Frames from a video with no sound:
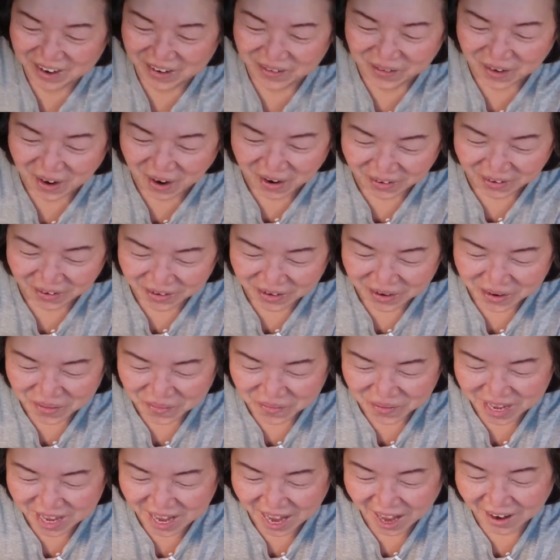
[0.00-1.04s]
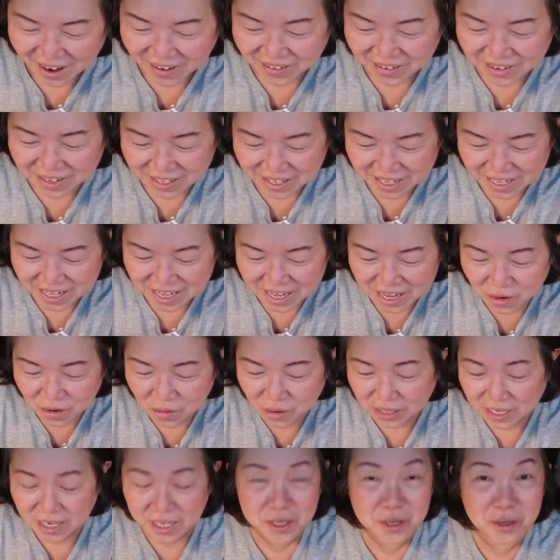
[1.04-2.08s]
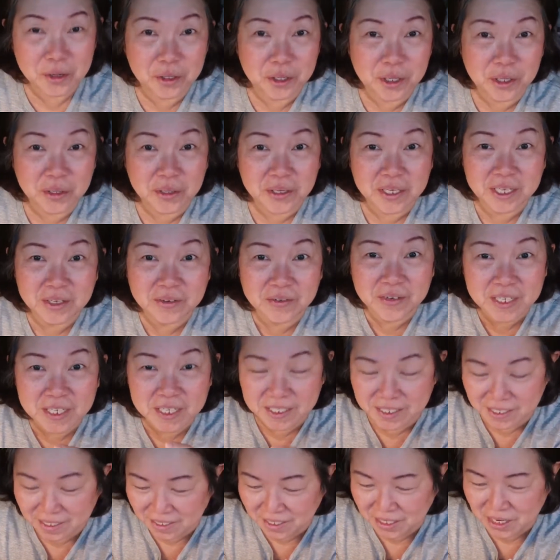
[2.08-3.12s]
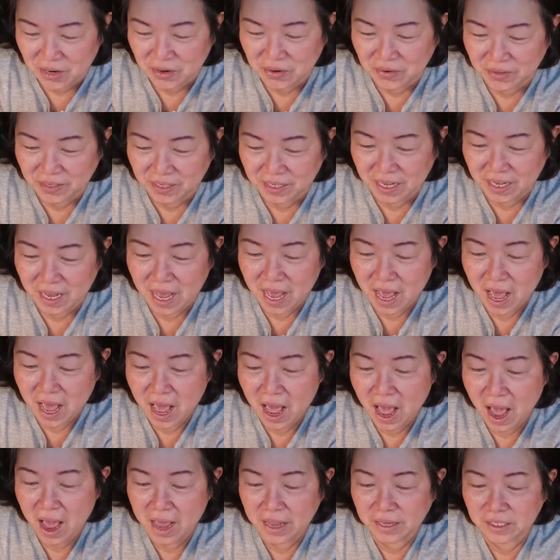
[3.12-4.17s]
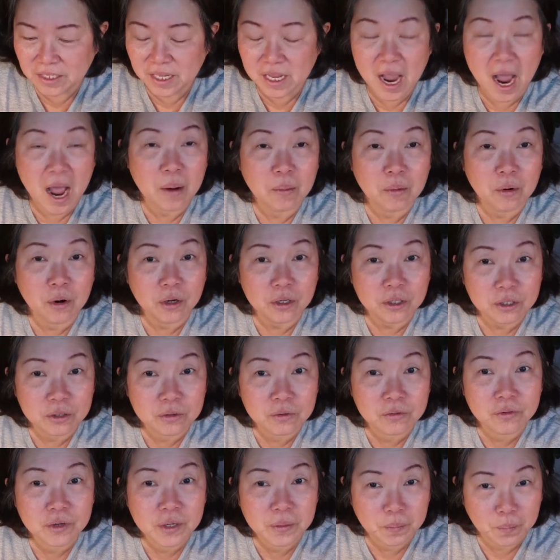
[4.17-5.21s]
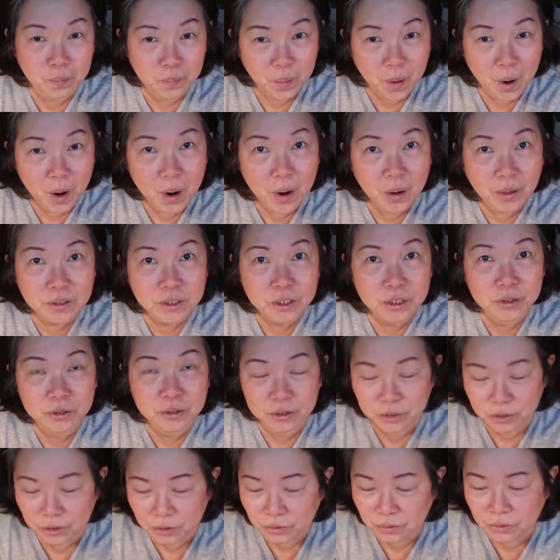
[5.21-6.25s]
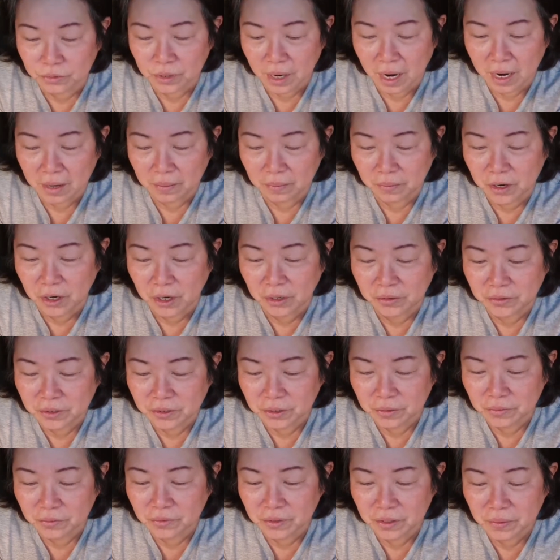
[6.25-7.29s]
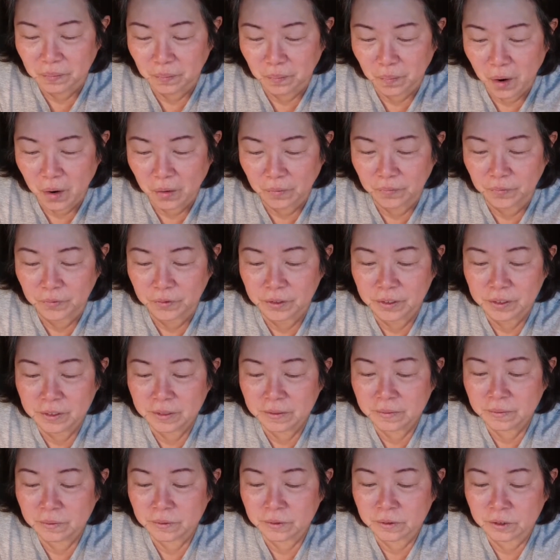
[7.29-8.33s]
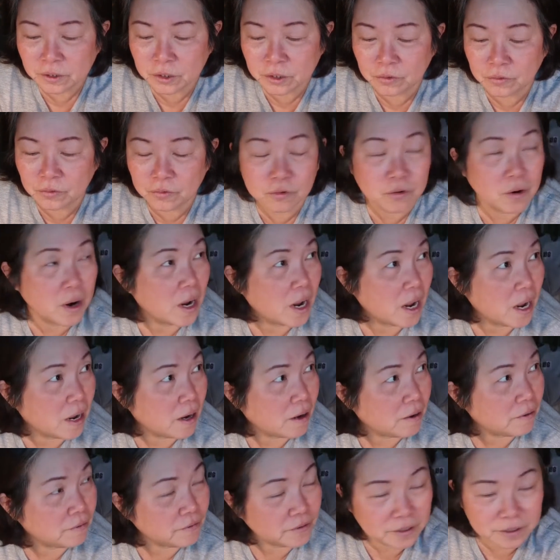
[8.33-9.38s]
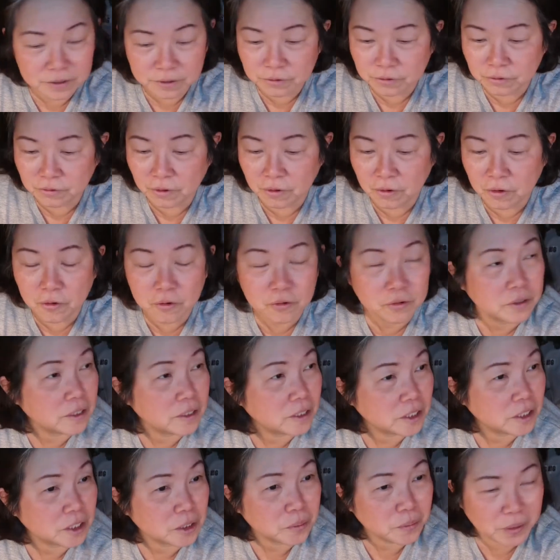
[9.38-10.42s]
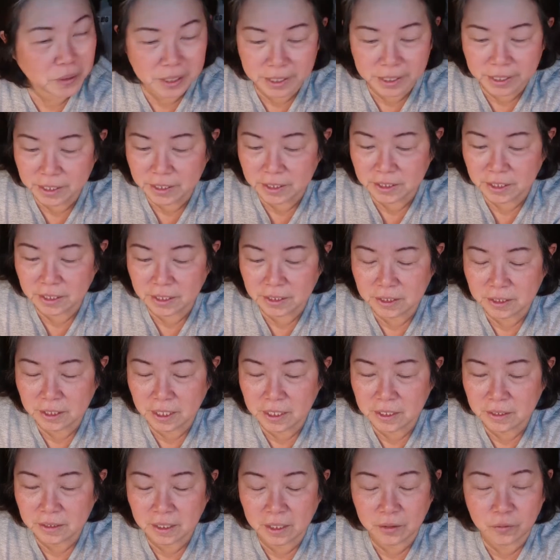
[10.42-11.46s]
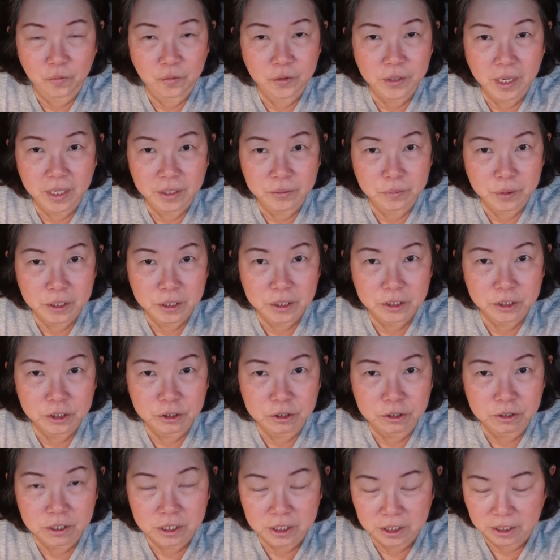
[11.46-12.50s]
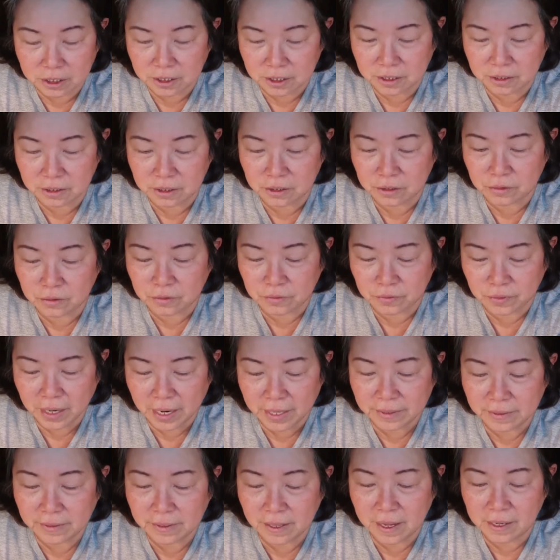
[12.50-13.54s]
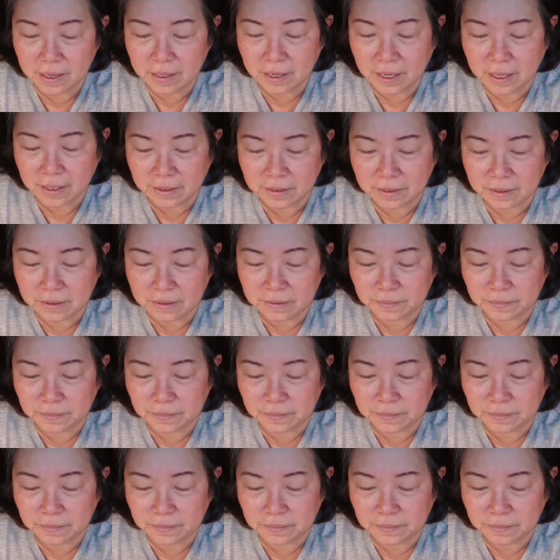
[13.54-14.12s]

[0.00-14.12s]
followed me out. What are you doing? What are you doing? I said, I'm going to report to you. I'm going to report to whoever who own this place, saying that we are being treated, you know, like that, like a